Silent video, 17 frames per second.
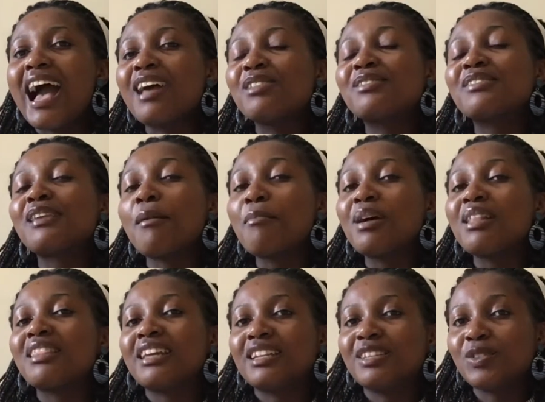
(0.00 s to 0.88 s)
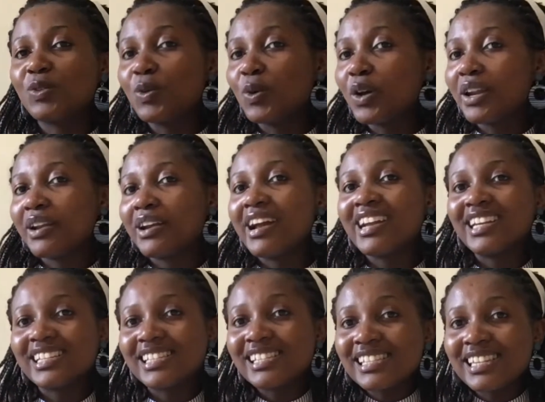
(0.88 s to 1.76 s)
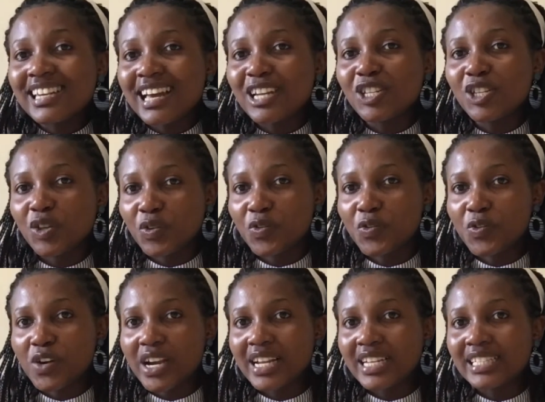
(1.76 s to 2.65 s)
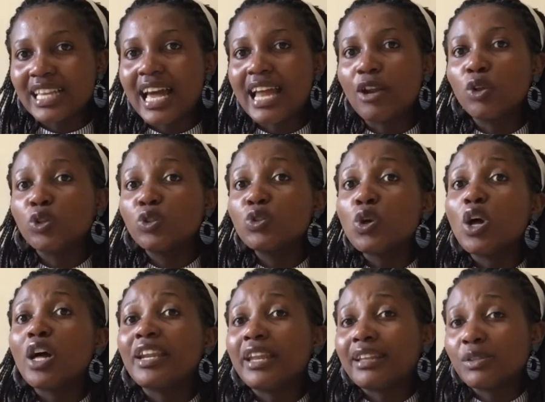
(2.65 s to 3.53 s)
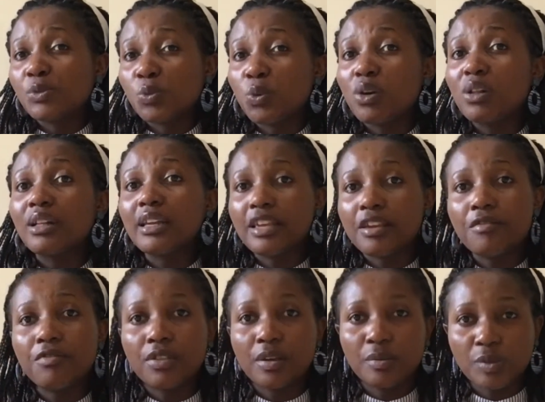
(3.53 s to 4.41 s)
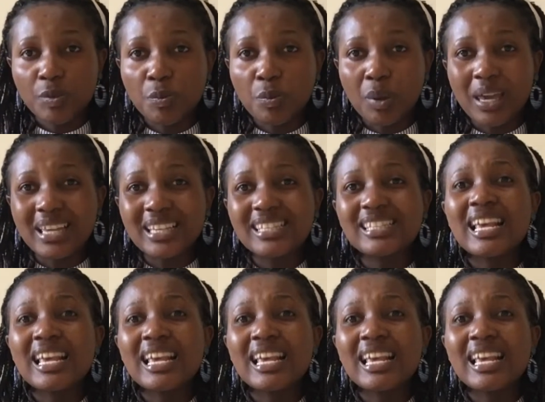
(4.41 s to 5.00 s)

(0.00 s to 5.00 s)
someone that is gonna understand your friends and as well give them space.